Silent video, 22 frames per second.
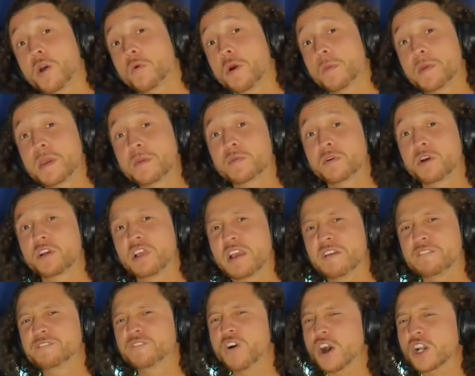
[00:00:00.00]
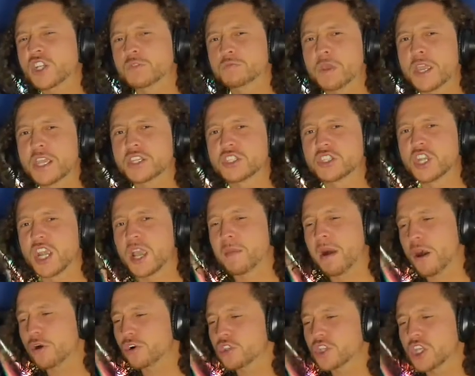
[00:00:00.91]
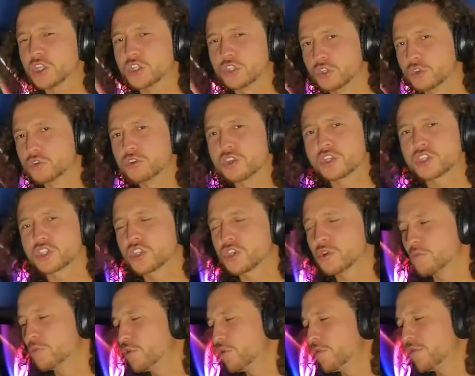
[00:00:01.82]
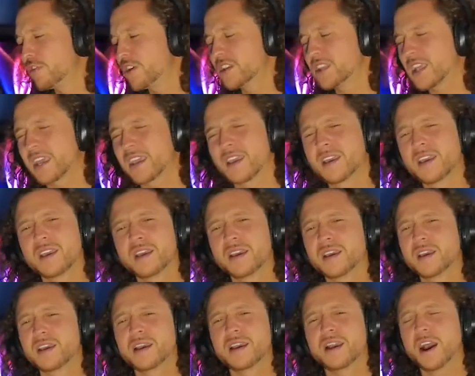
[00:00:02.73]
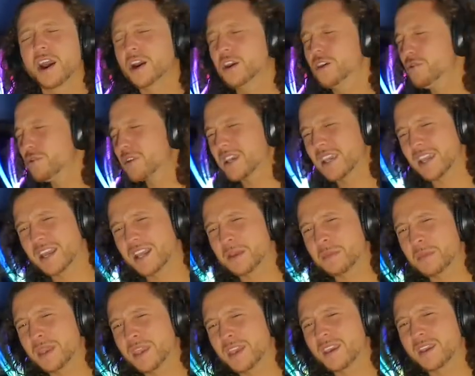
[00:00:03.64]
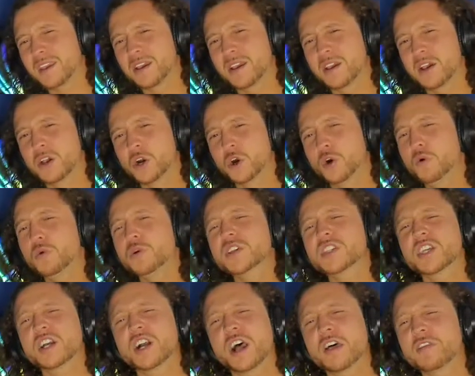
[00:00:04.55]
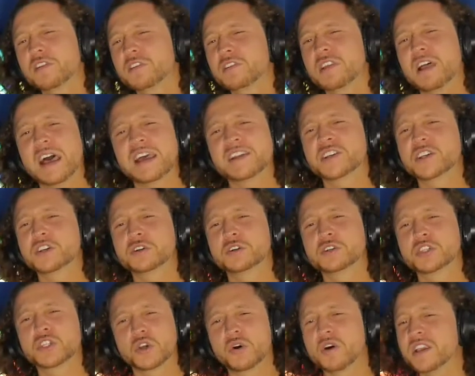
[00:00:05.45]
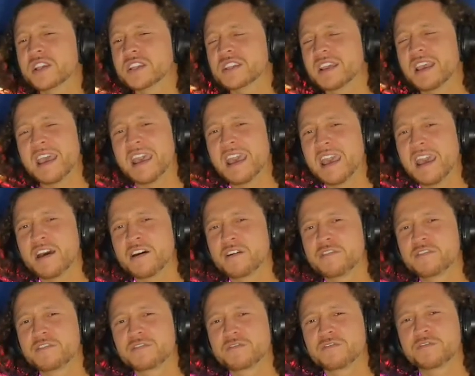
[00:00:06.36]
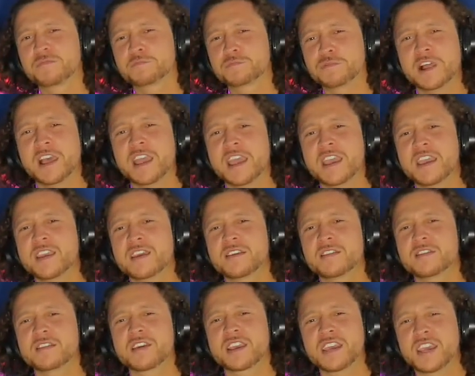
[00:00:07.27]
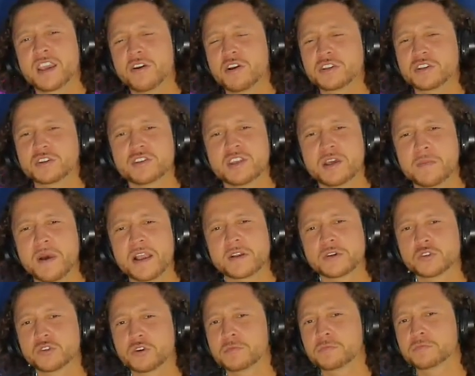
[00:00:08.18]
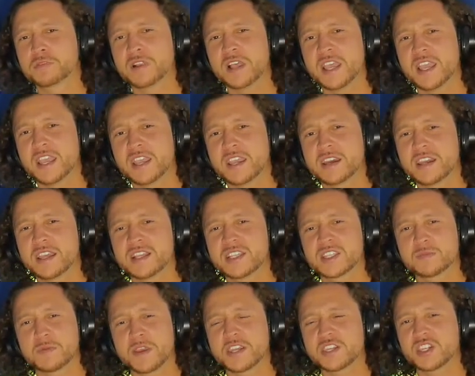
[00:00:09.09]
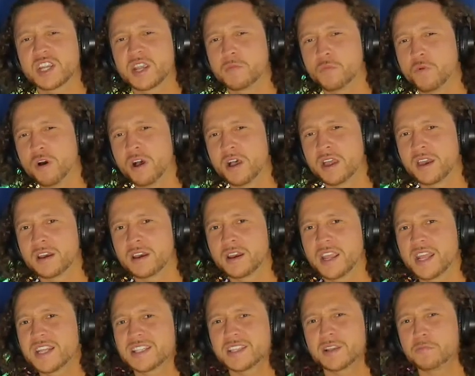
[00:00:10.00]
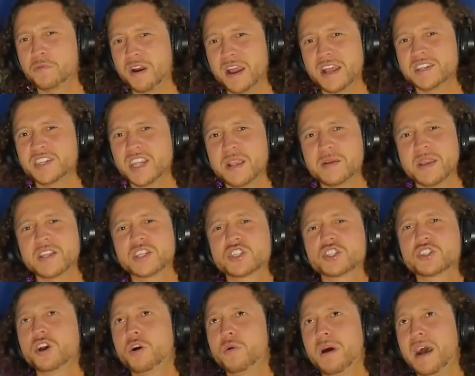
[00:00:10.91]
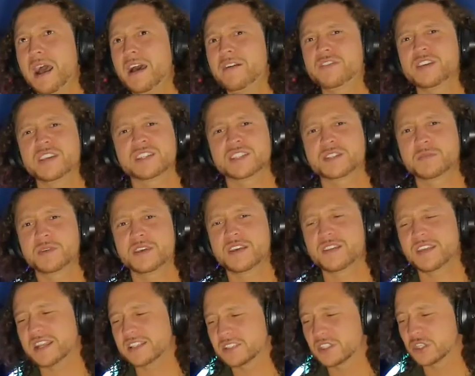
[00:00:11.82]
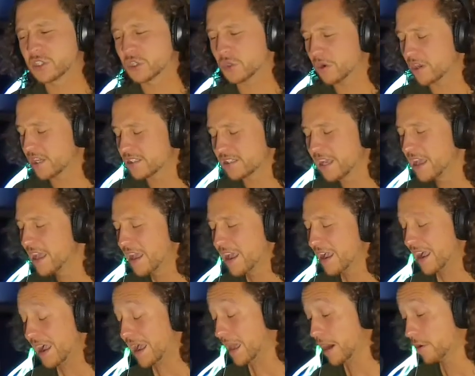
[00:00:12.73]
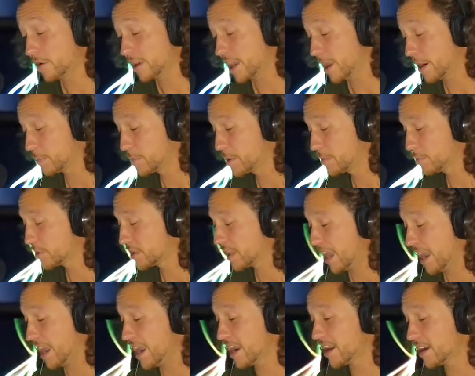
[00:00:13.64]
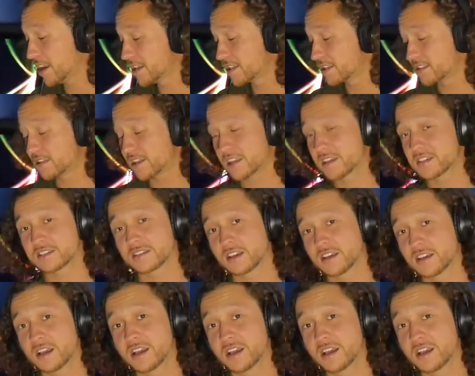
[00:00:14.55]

where people are like, fuck Space Jam. How could they do this to the movies? Like, are you kidding me? Who was the other logical choice to have play the character that Michael Jordan played in Space Jam 1? It's LeBron James. It's so obvious to me that that's the choice. I don't get it. People's hate is